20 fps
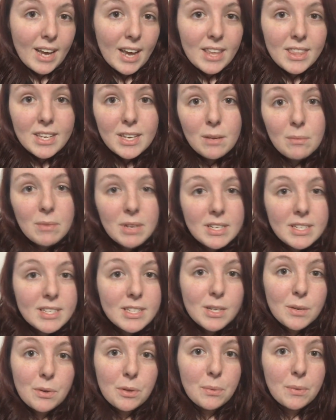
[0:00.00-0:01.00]
I think I'm going to
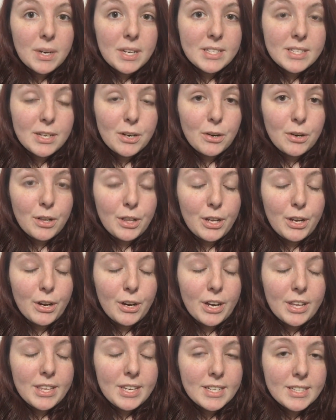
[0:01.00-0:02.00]
stick with what I said
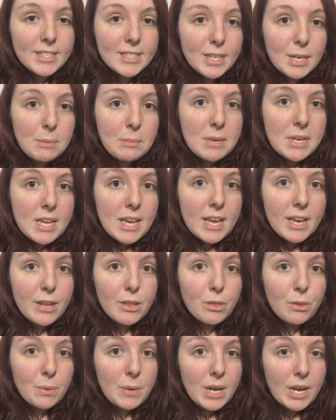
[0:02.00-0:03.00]
earlier. I think it's going to be a
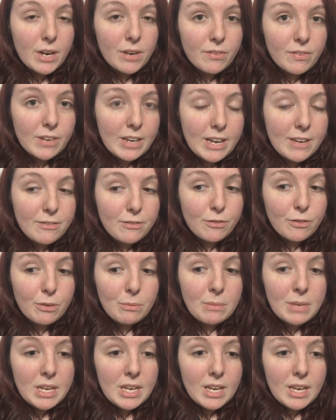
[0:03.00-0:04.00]
3 out of 5
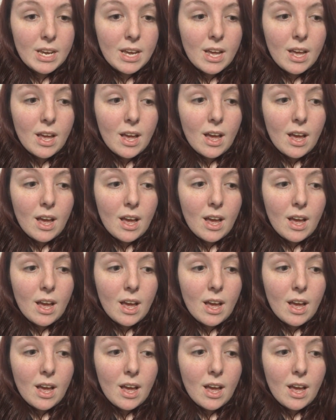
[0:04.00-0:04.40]
for me.